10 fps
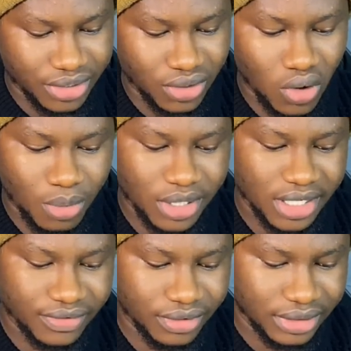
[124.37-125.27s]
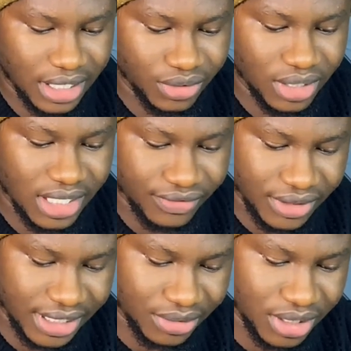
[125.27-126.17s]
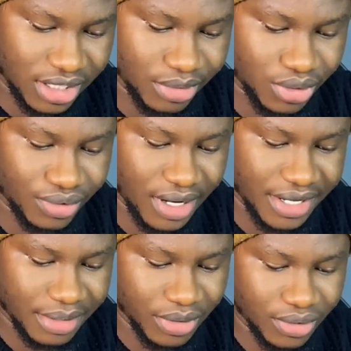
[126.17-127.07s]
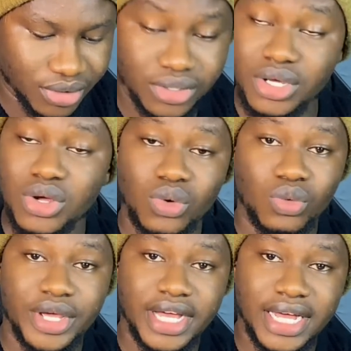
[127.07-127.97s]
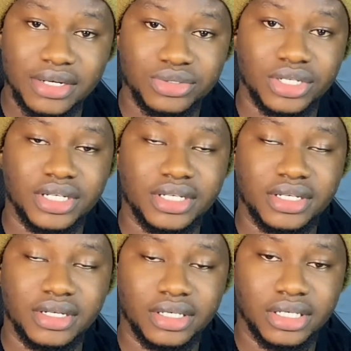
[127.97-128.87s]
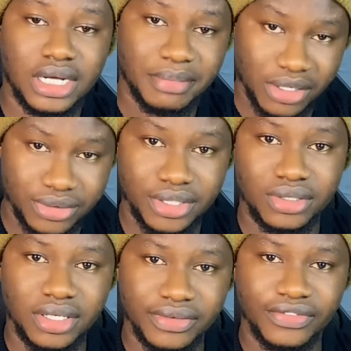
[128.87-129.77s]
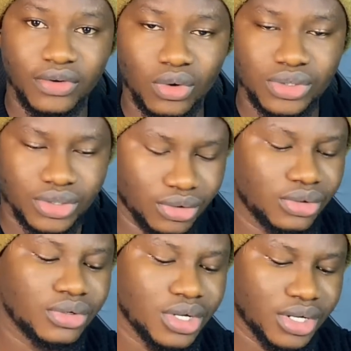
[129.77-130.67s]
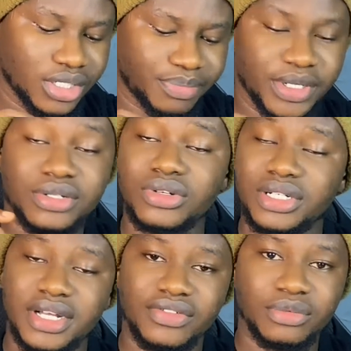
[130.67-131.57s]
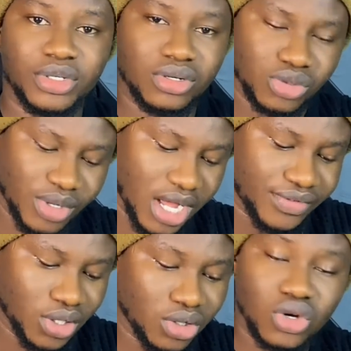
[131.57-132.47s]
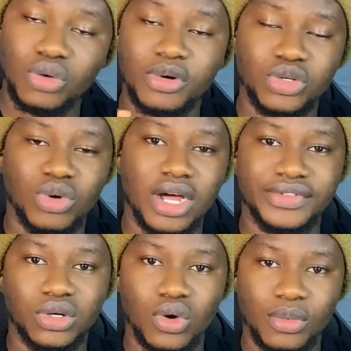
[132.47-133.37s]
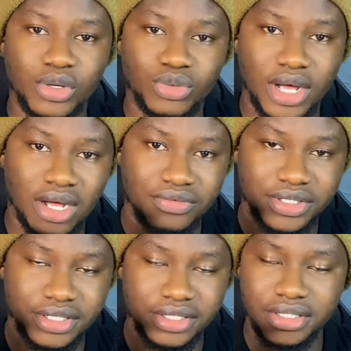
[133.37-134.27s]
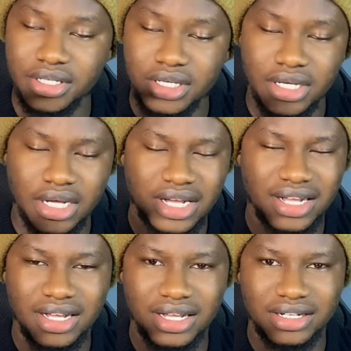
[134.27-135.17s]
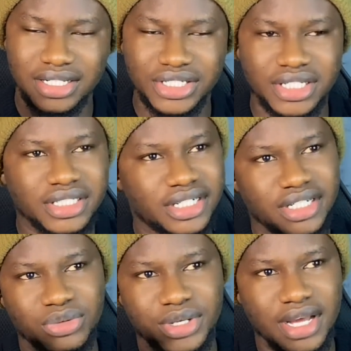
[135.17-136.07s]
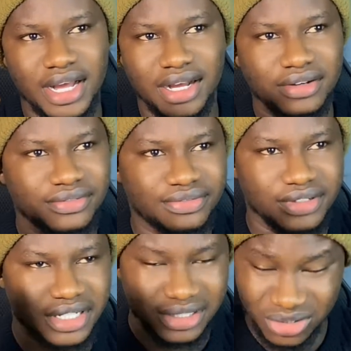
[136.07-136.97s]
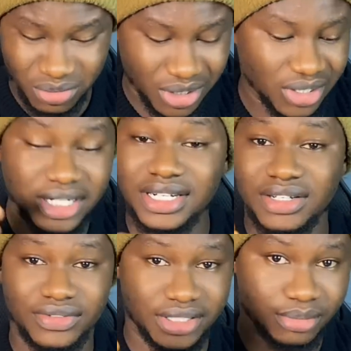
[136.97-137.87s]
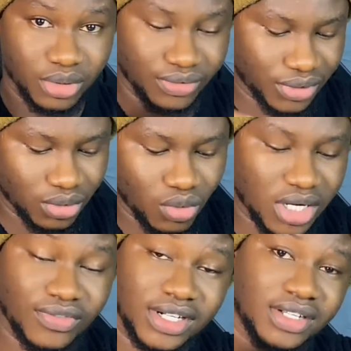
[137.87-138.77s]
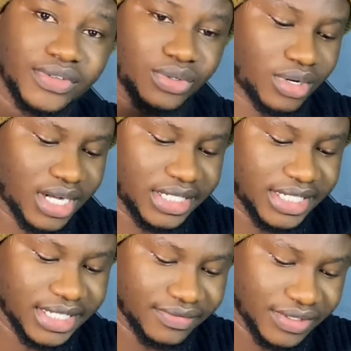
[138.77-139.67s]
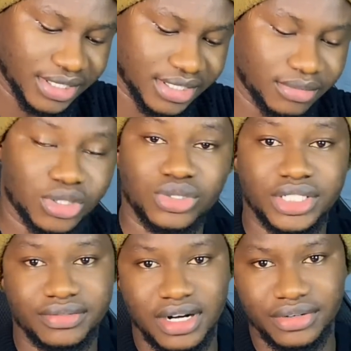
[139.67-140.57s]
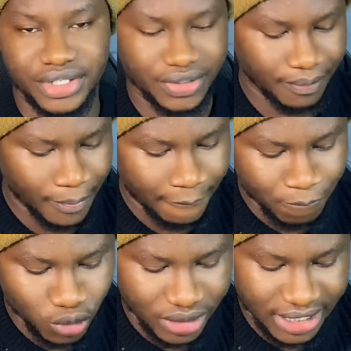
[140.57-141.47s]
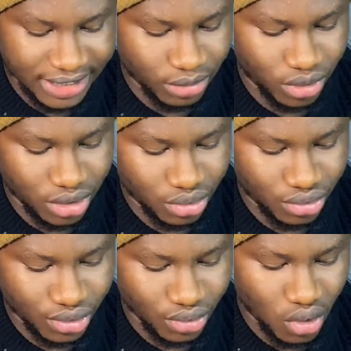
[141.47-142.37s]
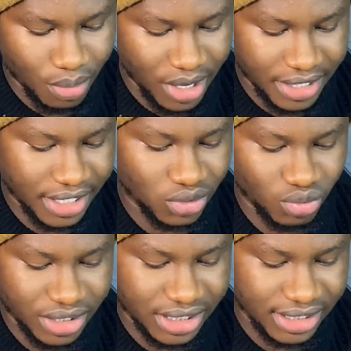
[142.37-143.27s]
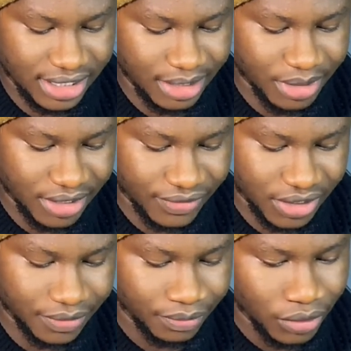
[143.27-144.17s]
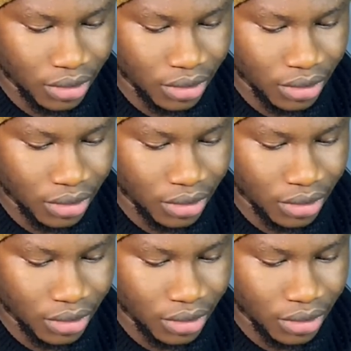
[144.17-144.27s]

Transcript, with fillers: on the common level. Now your level is actually gonna be shown right here because we are actually uh, I'm actually on level four. So depending on the level, because we have the uncommon, we have the common, we have the uh, legendary, we have so many other levels above. So whatever level you are, the N F T is gonna be showing around here. So next thing we need to do is to come right here to where it says claim N F T.